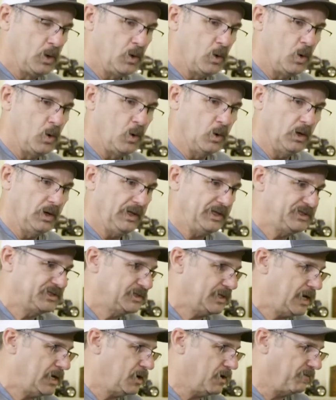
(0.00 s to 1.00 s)
Or let's
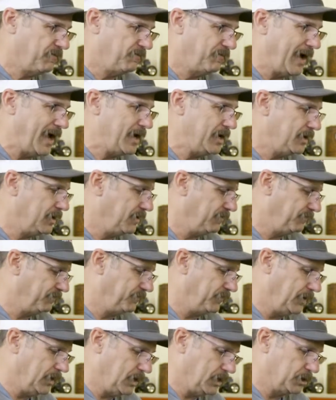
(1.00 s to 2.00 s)
say you're fighting a
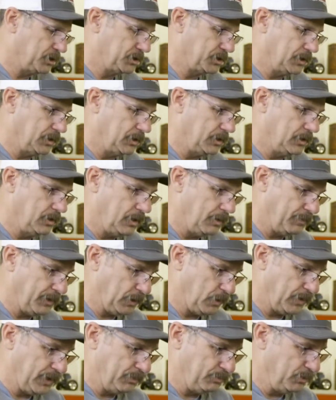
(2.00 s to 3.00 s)
fish, and I'm going
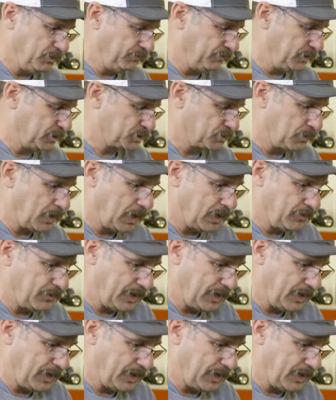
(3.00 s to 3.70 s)
to go ahead and move this rod